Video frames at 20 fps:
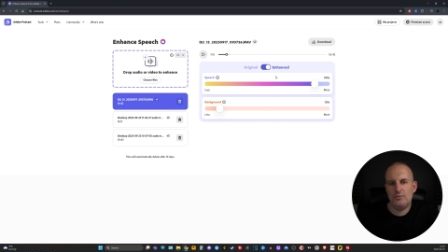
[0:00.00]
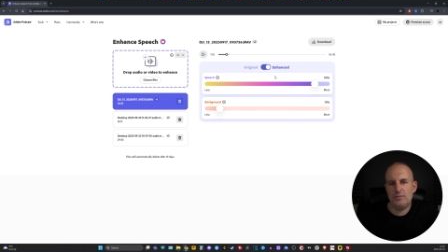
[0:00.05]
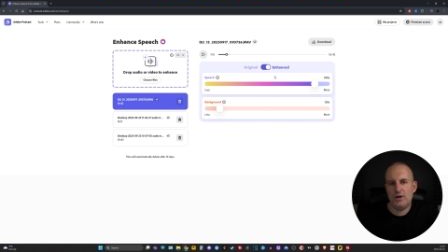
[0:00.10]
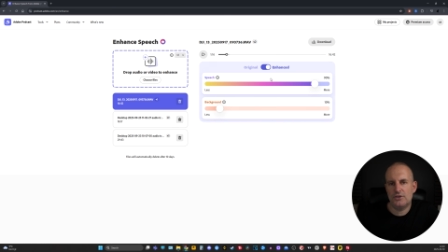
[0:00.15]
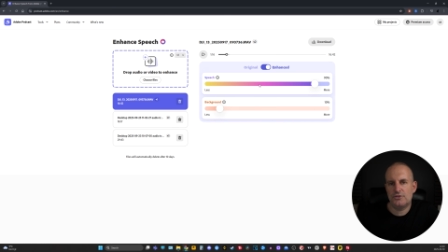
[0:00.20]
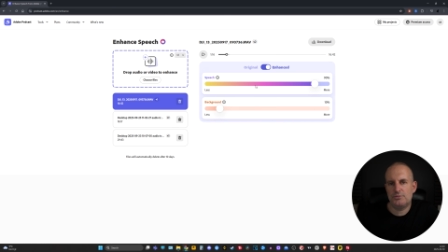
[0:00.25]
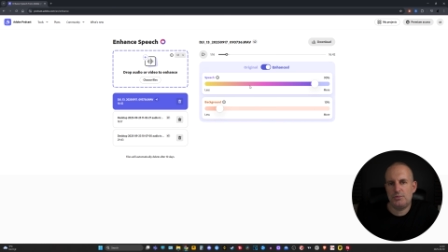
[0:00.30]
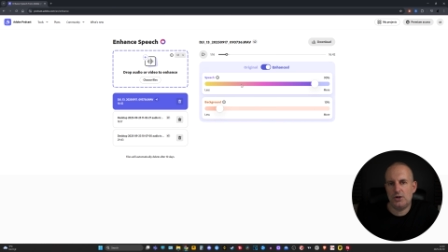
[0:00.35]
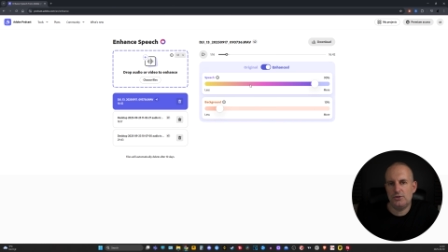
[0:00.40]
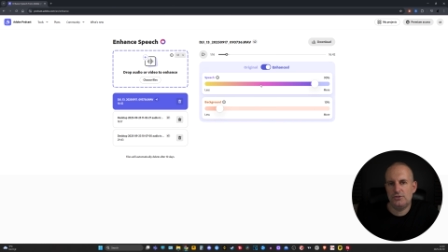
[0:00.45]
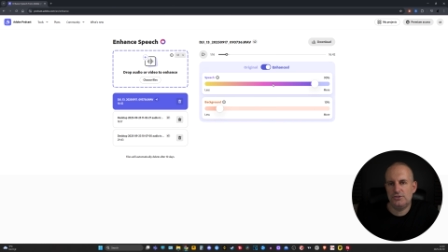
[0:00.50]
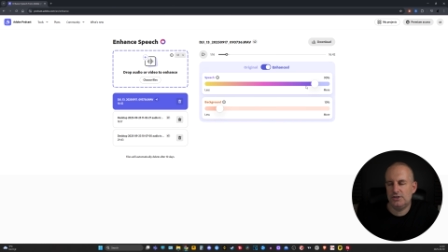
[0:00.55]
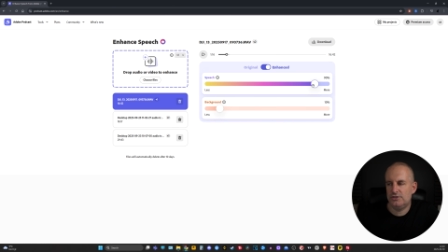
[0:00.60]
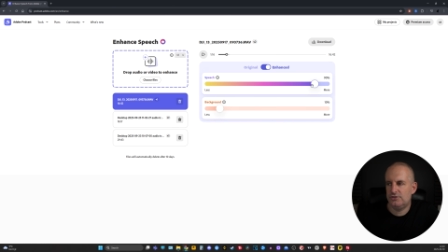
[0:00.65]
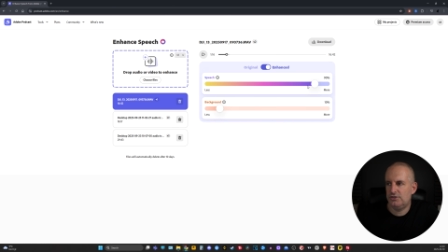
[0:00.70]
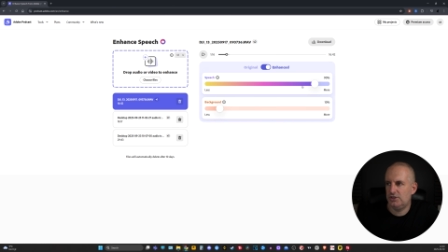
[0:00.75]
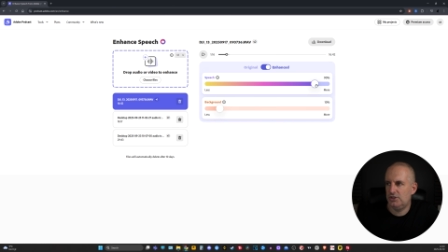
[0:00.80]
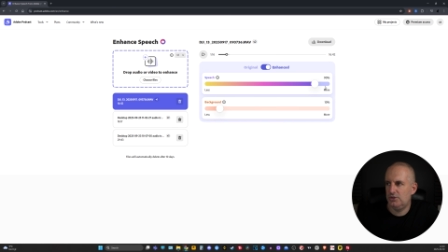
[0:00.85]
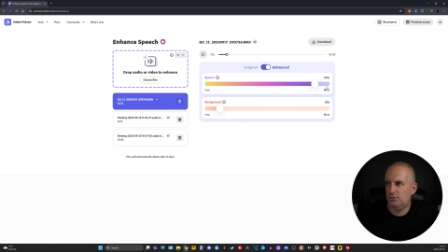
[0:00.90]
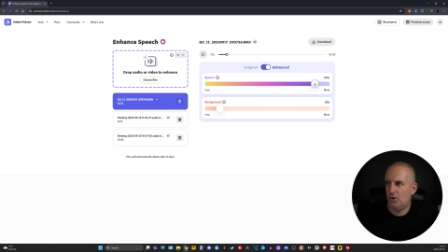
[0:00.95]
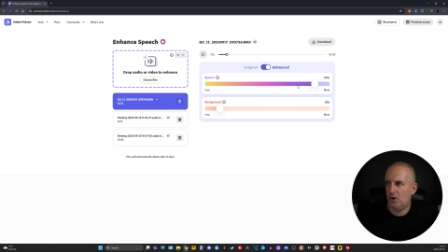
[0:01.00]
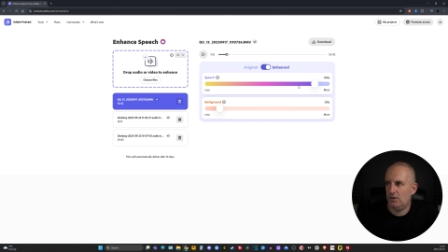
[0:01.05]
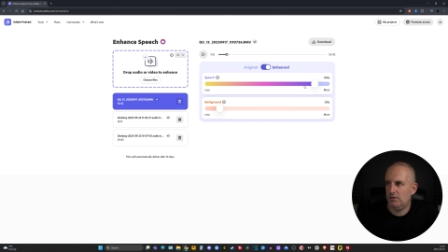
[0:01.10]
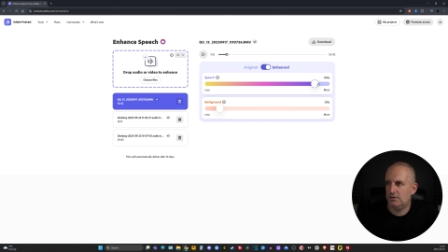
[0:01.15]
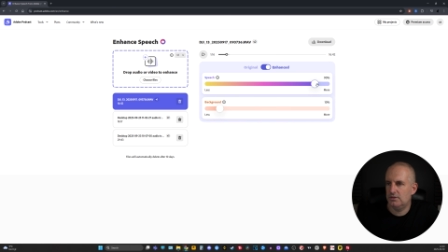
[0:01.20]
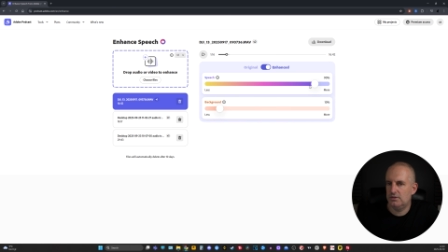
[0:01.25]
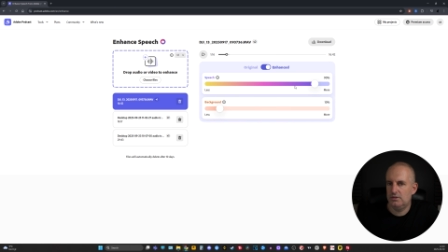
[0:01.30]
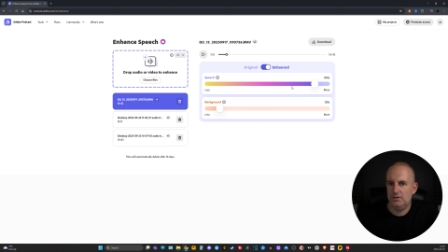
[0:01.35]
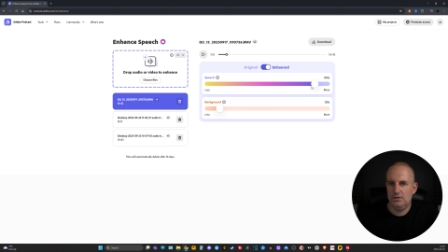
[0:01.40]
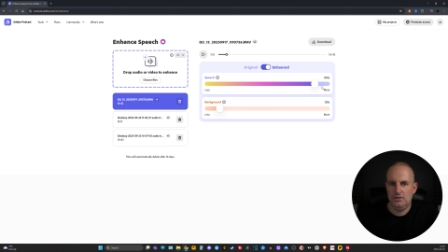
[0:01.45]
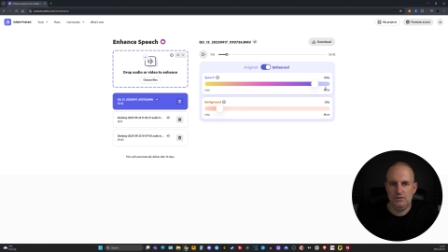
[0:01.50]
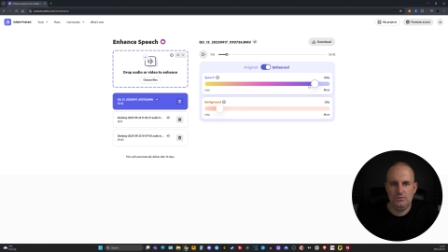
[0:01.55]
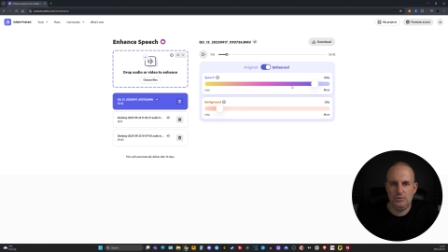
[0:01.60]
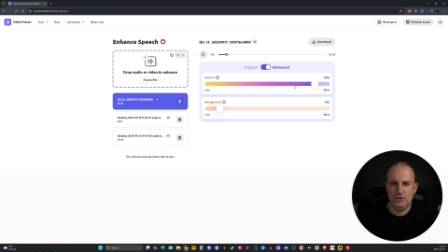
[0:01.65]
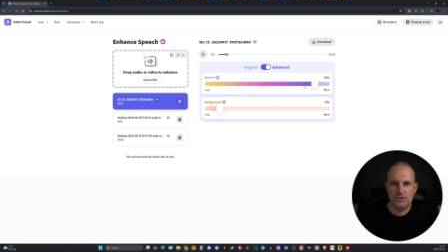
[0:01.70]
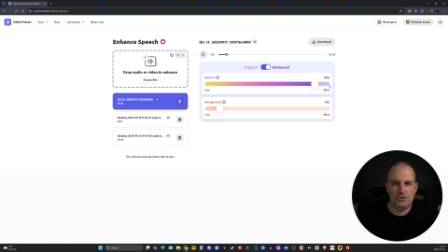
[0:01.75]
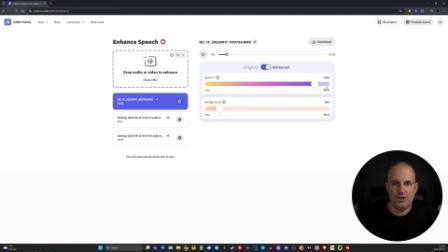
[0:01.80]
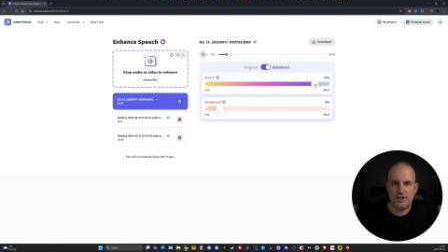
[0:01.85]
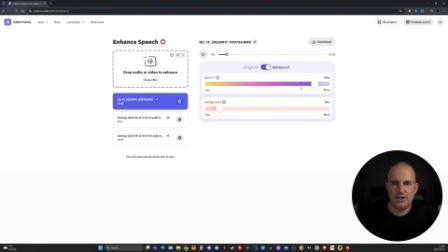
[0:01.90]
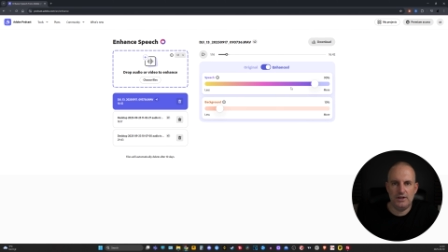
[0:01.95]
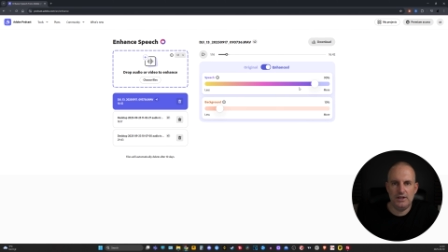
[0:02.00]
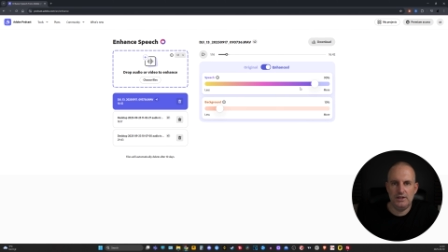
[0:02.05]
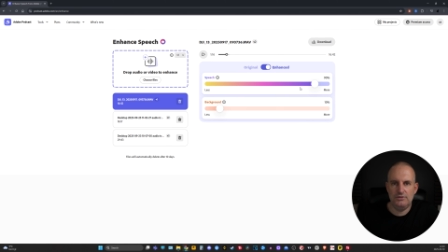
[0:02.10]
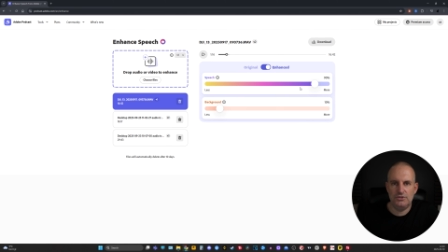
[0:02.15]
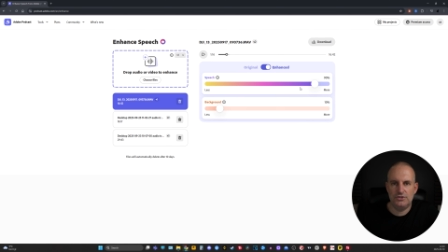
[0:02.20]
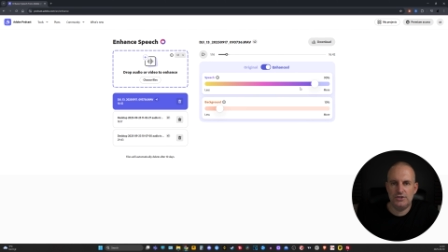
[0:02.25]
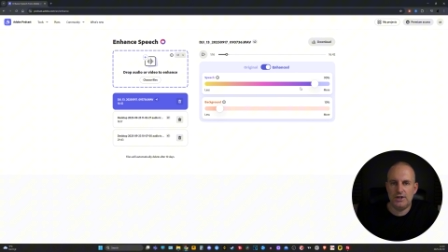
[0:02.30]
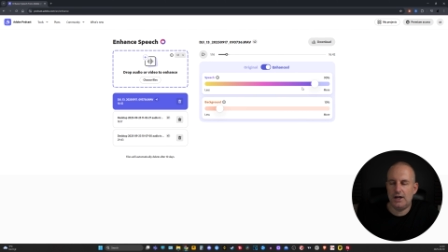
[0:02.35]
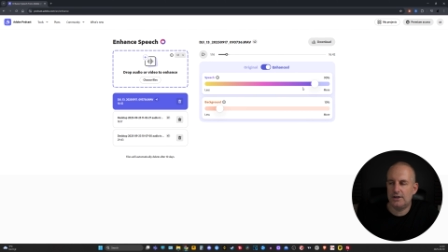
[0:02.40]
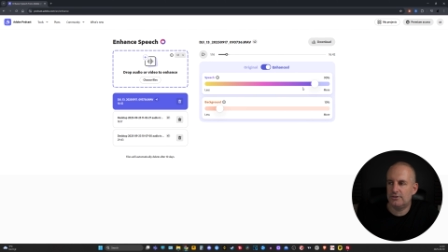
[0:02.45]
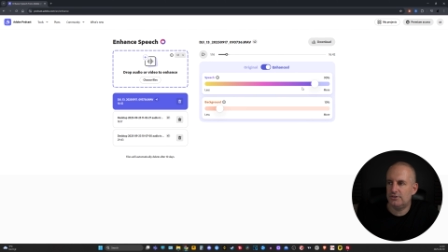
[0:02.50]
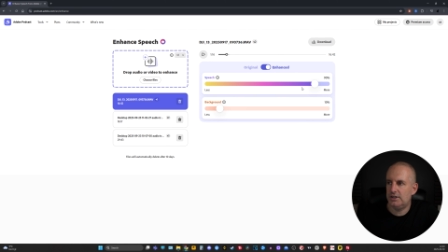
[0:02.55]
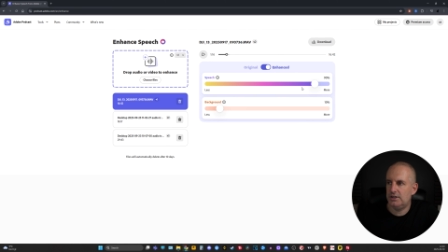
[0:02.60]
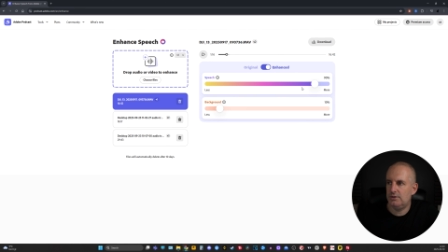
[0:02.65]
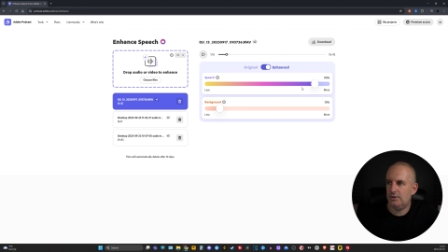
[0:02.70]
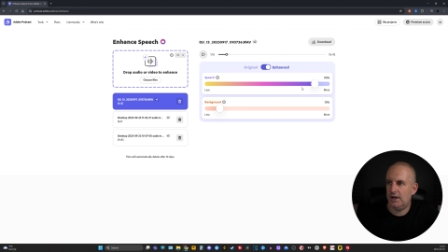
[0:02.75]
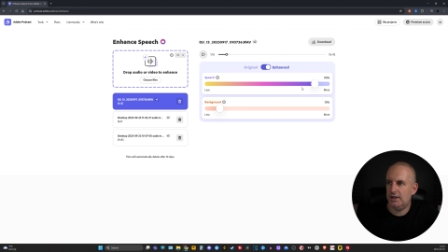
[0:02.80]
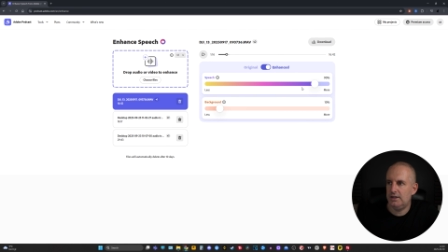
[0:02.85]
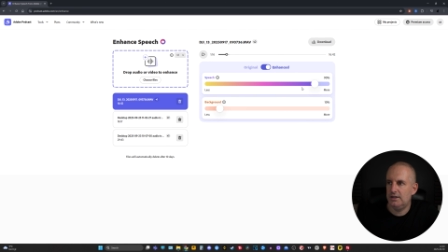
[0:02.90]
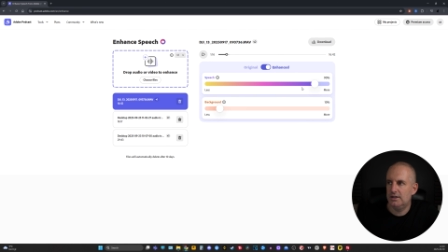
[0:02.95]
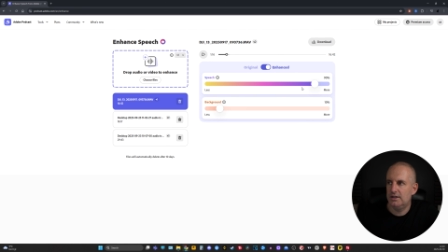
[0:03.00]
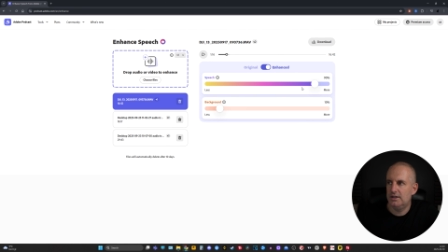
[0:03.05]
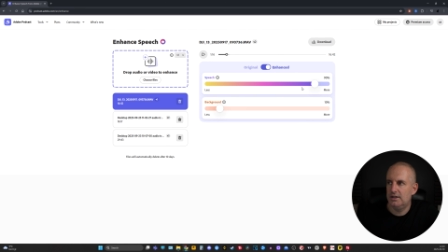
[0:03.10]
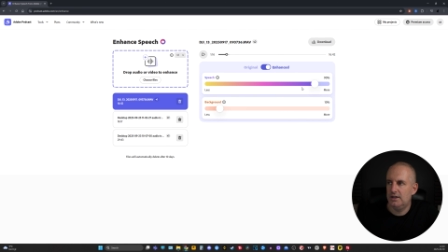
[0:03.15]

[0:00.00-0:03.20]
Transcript: much processing you want, which I don't even touch anyway.